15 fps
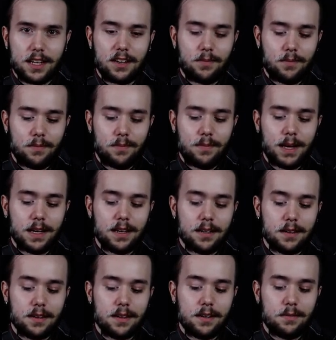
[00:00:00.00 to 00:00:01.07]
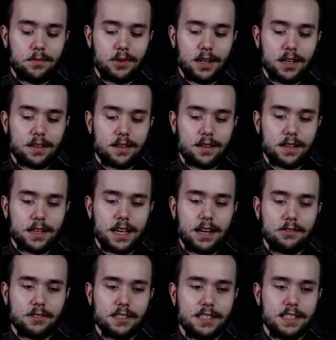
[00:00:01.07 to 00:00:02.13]
on my uh, breath and
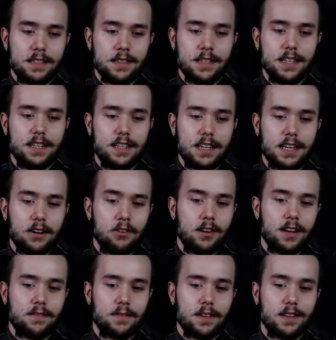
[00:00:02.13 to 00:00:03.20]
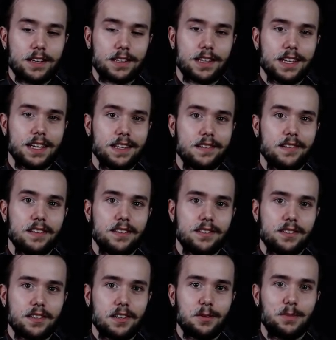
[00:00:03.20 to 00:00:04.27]
counting it in and out. I feel like that
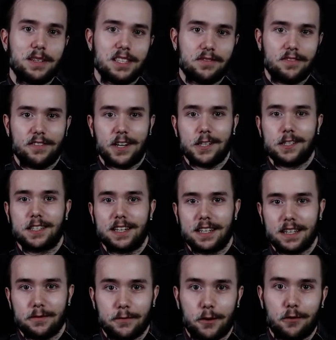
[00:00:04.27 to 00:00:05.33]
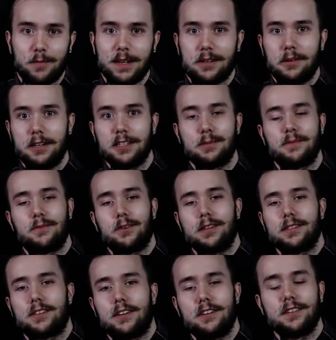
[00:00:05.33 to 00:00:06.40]
is a piece of advice that I give all of my clients before I
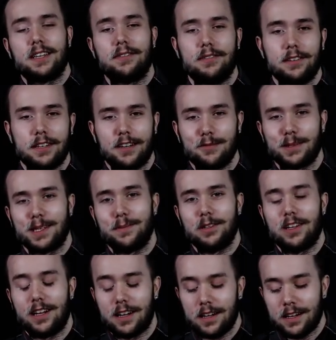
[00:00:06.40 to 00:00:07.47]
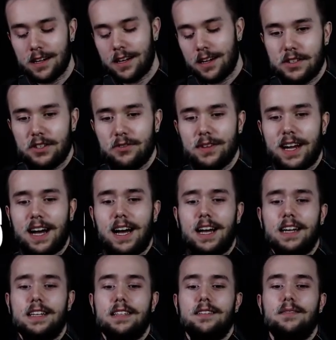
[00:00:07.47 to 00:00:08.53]
start that really helps them a lot. Do
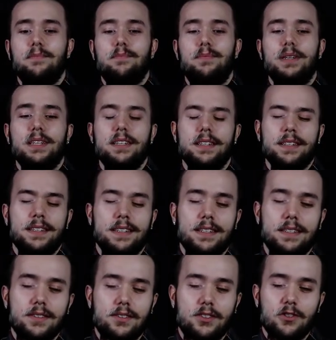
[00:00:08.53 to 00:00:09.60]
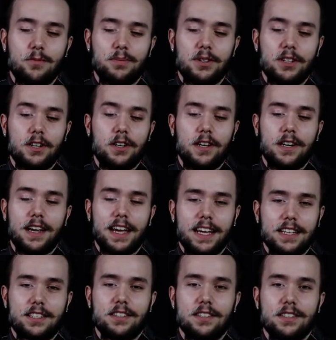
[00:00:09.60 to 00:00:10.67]
not be super
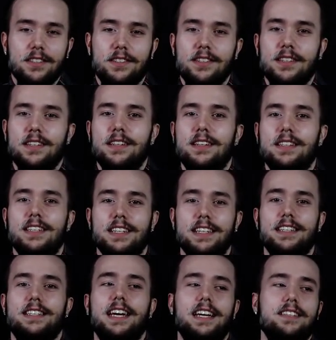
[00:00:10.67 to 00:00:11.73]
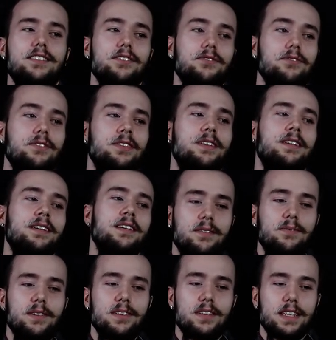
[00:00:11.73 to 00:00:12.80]
anxious to get tattooed.
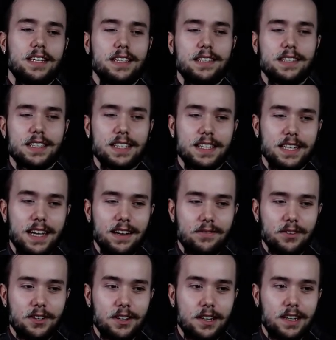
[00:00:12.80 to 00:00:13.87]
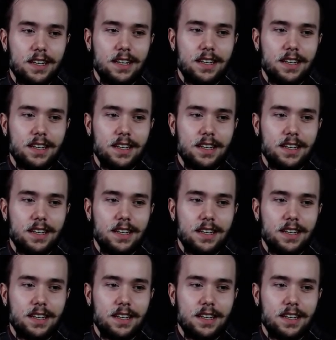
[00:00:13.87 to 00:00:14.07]
It really isn't ever